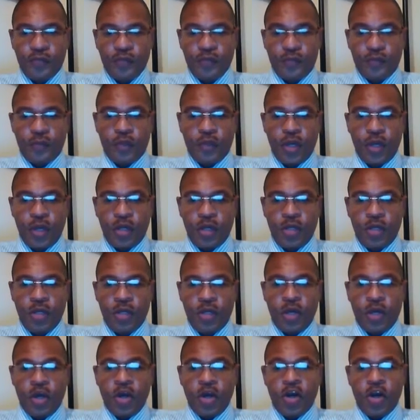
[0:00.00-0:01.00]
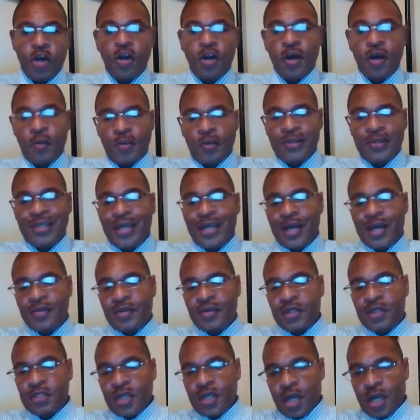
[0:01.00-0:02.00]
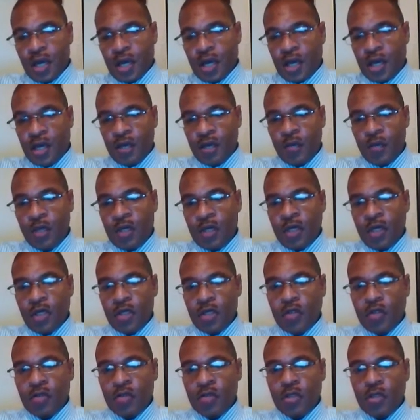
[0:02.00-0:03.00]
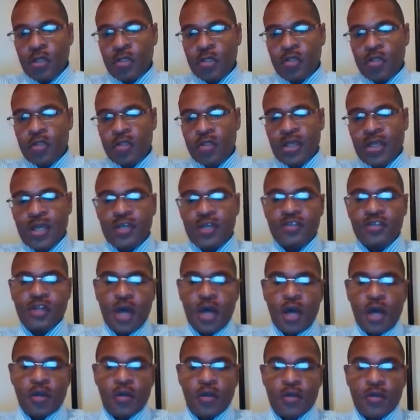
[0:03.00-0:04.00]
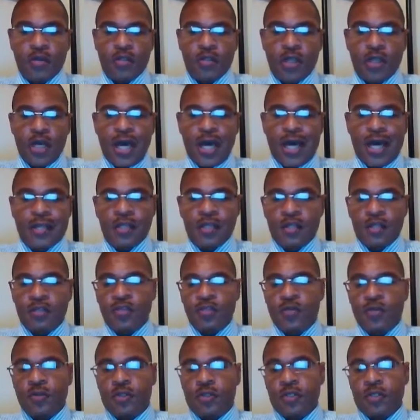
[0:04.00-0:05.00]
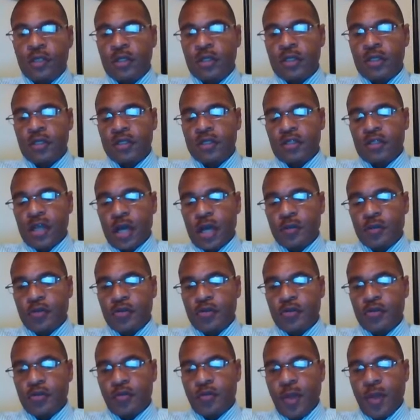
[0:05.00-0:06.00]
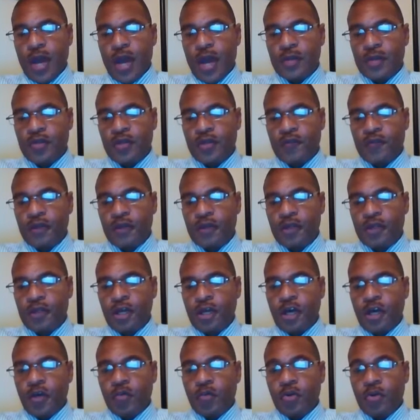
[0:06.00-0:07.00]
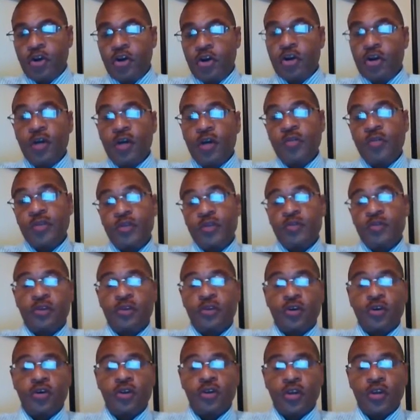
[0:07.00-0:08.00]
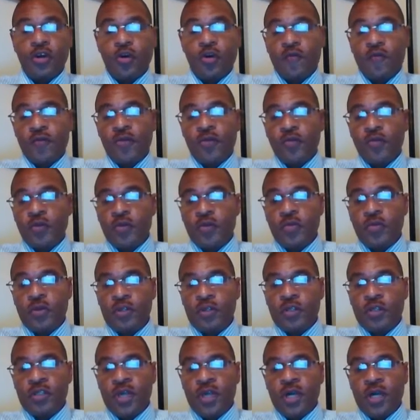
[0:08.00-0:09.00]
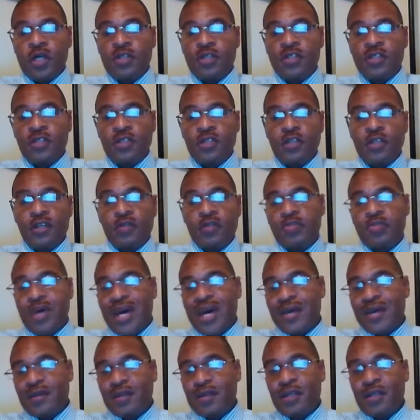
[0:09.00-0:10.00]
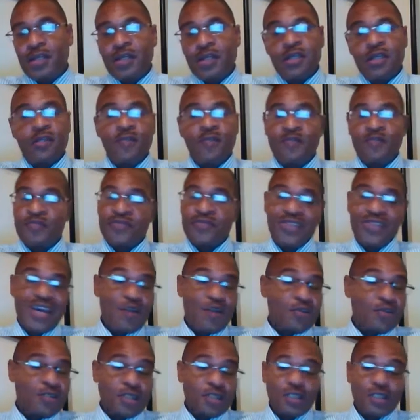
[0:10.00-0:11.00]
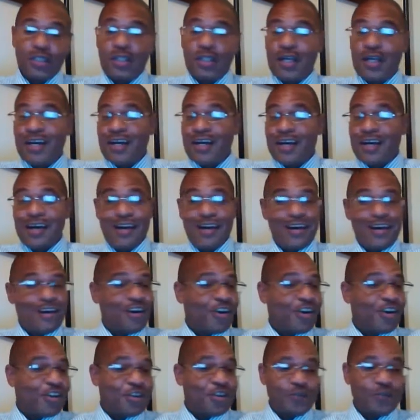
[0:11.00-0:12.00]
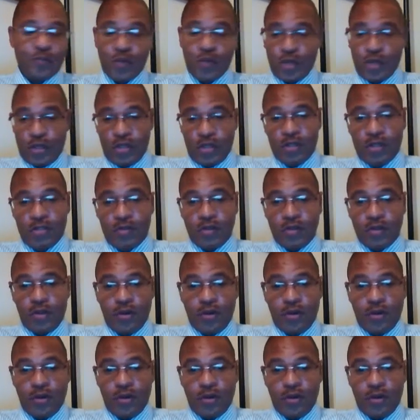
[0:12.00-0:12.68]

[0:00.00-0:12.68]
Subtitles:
Okay, her company at the time, in today's dollars, I didn't get the time to do the math of it, but her company was earning over $3 million a year. Back then, that was a lot of money.